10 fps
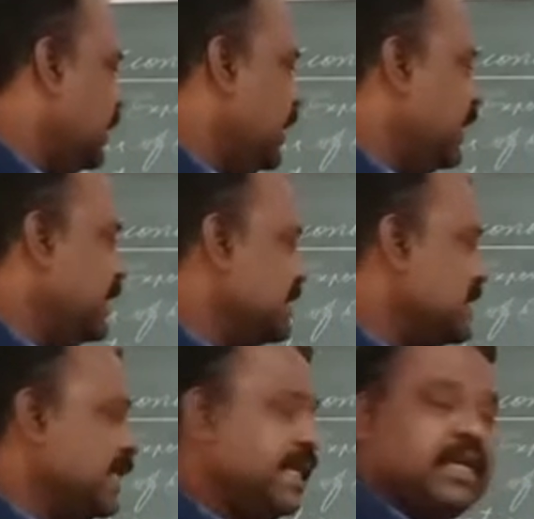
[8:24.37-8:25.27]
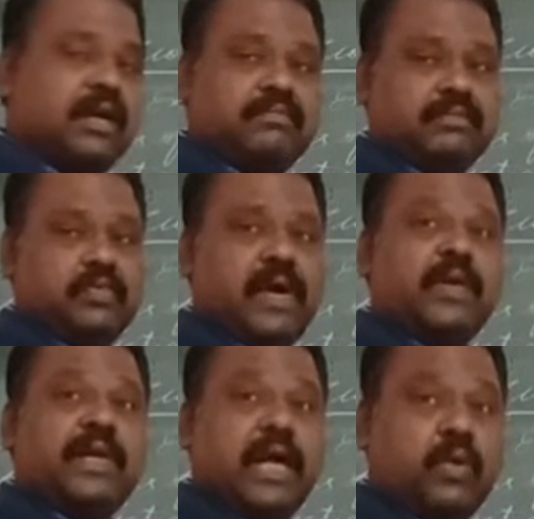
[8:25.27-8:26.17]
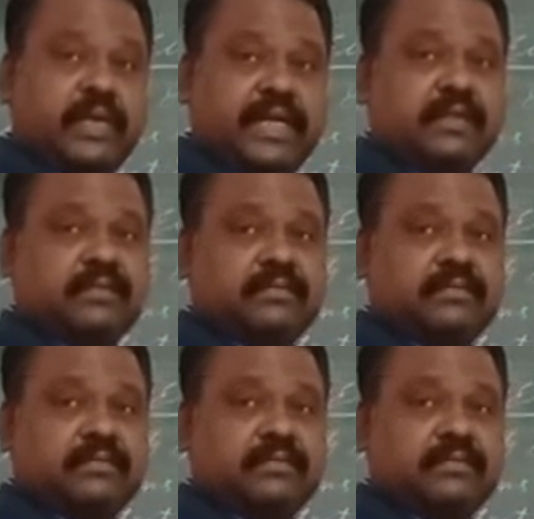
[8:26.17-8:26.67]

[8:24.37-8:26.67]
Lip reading: in national income while we are counting